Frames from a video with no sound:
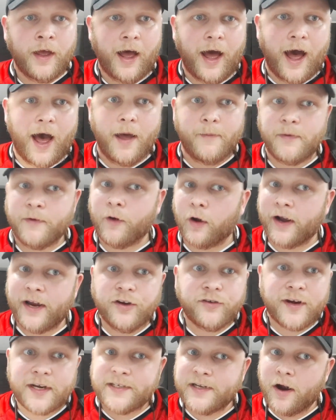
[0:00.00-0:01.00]
And you've got
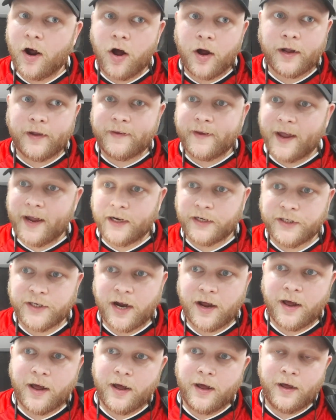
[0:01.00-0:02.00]
interest in
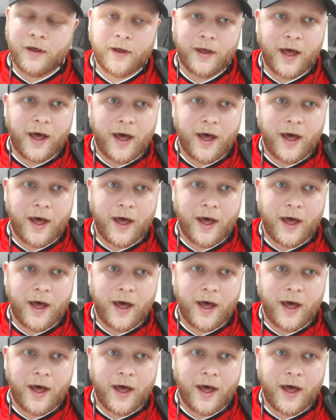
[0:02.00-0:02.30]
architecture,